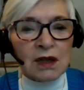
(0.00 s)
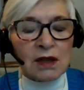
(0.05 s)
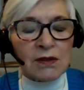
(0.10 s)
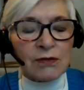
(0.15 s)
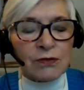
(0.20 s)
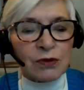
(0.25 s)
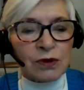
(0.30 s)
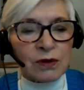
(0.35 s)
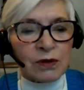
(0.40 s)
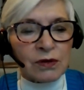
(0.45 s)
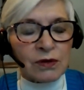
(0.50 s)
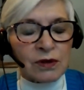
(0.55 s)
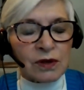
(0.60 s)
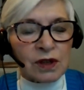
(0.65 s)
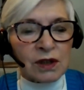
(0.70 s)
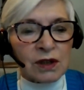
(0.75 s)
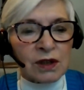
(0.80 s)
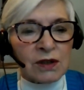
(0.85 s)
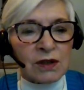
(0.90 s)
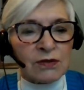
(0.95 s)

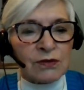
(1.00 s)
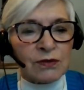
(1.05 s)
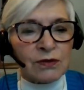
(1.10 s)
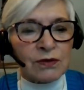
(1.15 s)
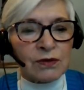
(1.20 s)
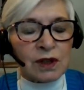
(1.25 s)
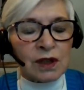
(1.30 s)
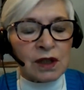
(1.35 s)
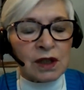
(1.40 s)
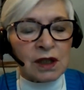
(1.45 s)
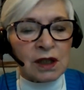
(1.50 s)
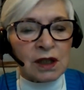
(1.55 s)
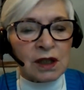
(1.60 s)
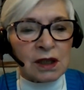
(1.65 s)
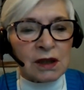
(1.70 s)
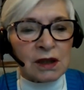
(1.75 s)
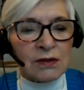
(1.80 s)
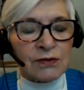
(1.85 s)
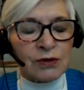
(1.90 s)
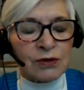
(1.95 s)

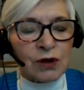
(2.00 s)
the